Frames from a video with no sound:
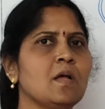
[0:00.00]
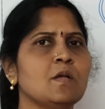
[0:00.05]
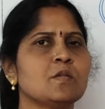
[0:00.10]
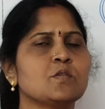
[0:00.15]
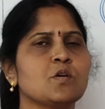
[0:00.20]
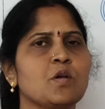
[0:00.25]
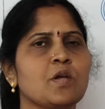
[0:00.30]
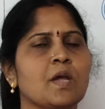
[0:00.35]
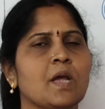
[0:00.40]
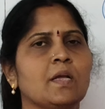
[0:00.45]
So
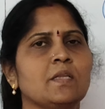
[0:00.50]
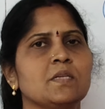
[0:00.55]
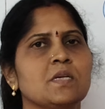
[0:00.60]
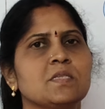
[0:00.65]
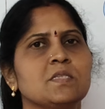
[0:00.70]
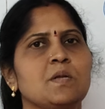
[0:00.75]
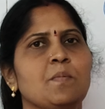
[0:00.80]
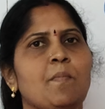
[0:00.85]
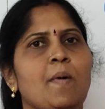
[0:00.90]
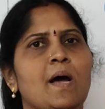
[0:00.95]
you can just
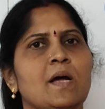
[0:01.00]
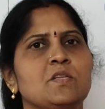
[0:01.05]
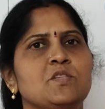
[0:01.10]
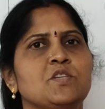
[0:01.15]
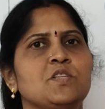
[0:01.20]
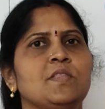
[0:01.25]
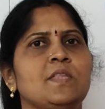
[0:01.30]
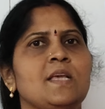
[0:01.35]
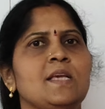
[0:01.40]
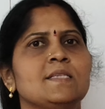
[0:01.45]
imagine
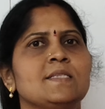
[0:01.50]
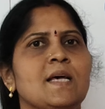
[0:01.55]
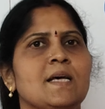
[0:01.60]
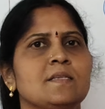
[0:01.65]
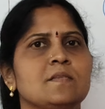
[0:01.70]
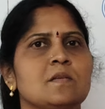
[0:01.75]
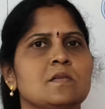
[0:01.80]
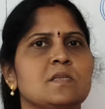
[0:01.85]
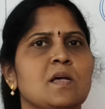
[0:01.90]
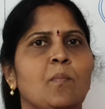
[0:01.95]
these as
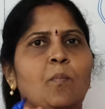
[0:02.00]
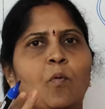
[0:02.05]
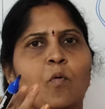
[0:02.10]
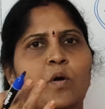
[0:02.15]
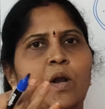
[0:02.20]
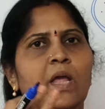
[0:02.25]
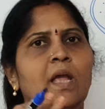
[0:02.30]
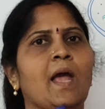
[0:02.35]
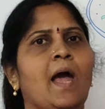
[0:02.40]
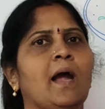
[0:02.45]
the
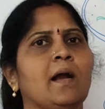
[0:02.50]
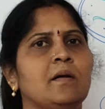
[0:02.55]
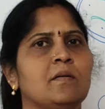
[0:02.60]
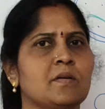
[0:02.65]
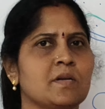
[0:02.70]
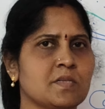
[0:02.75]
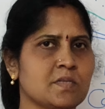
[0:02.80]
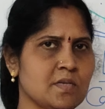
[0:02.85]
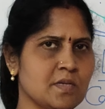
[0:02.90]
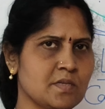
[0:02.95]
supporting
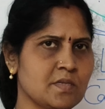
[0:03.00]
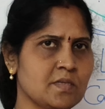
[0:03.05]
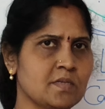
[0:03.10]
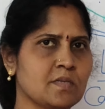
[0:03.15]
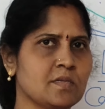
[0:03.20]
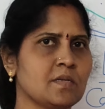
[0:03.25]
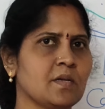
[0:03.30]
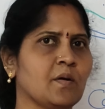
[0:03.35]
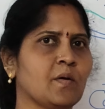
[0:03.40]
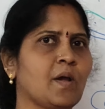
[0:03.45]
actresses,
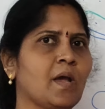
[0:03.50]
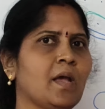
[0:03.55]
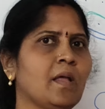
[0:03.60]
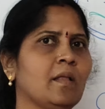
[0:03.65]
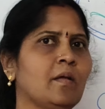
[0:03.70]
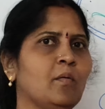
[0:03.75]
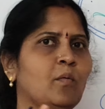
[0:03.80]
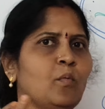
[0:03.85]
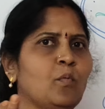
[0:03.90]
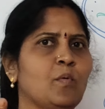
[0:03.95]
okay,
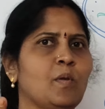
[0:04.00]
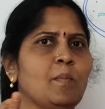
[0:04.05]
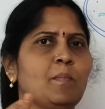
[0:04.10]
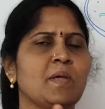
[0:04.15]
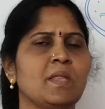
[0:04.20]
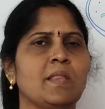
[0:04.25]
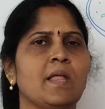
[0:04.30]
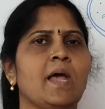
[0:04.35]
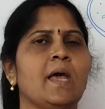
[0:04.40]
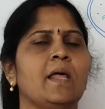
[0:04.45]
who will be
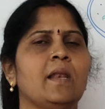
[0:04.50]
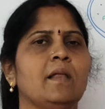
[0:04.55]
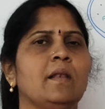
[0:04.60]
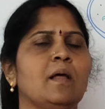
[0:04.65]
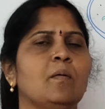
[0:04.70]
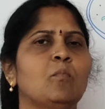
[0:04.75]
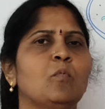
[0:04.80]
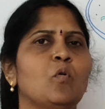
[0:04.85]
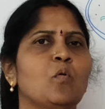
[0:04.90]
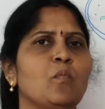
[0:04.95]
there in a
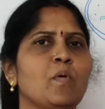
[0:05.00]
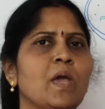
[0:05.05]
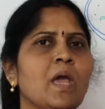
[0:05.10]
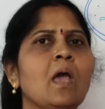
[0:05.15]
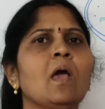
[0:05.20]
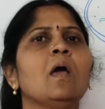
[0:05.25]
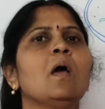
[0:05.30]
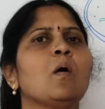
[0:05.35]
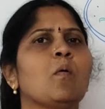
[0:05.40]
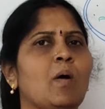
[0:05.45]
movie,
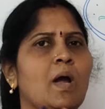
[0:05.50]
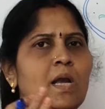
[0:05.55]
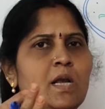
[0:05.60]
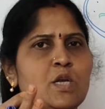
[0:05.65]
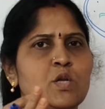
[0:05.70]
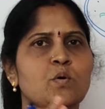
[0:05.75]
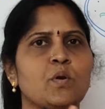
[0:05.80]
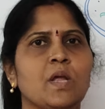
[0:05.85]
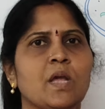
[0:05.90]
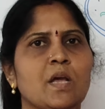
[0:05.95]
while
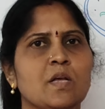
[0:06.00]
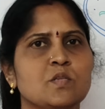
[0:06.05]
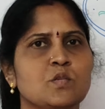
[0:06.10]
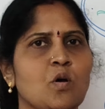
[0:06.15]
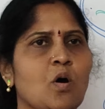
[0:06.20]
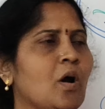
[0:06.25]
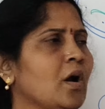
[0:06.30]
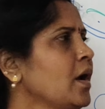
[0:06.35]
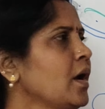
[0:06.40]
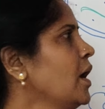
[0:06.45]
during a
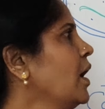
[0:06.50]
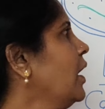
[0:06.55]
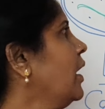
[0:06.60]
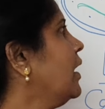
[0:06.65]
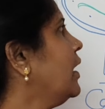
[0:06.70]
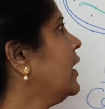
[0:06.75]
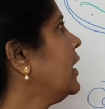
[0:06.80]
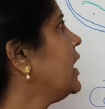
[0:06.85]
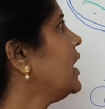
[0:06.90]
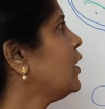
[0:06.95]
song a
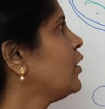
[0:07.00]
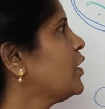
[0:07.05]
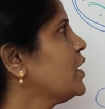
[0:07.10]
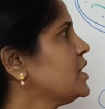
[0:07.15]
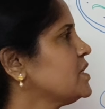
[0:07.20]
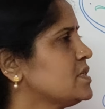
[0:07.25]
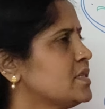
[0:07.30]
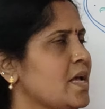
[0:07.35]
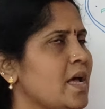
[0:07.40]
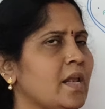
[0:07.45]
hero is
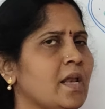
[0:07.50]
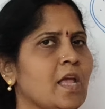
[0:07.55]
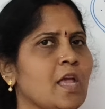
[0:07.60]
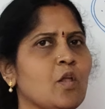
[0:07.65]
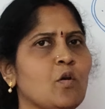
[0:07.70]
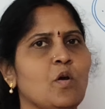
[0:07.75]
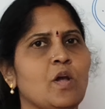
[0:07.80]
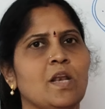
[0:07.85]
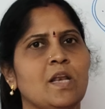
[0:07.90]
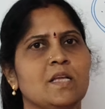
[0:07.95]
there,
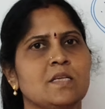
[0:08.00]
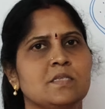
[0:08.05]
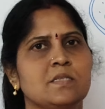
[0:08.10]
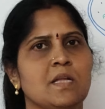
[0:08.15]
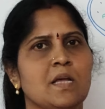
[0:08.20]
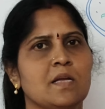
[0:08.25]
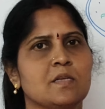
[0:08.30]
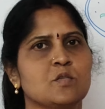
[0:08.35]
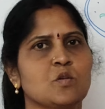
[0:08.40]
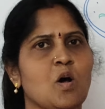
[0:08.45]
heroine is
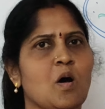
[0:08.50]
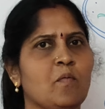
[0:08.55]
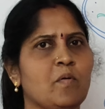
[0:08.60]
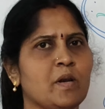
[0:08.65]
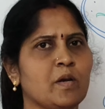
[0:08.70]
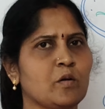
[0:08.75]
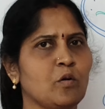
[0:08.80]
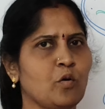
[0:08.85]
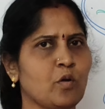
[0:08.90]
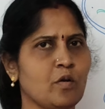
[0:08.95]
there. So our
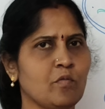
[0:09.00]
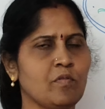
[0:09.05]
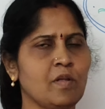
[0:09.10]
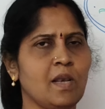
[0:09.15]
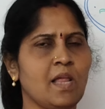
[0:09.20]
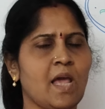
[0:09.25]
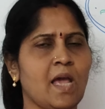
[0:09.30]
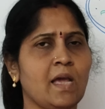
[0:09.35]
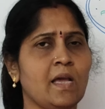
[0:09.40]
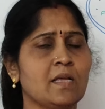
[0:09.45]
chlorophyll
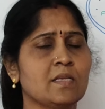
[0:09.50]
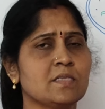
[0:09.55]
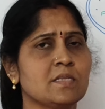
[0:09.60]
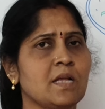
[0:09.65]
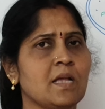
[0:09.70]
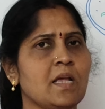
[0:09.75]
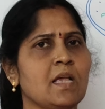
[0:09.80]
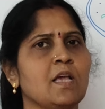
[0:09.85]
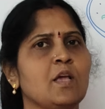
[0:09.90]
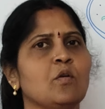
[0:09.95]
A is the
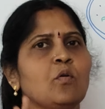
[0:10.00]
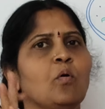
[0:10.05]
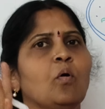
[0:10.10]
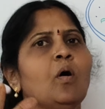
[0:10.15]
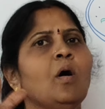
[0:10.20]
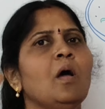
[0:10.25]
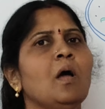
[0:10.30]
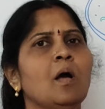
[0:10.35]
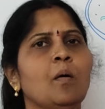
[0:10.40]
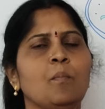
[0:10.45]
hero,
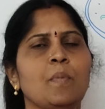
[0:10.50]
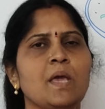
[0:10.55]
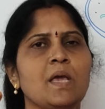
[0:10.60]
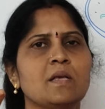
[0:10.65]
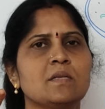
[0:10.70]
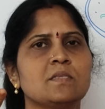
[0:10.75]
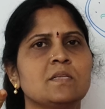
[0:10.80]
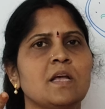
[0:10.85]
B is the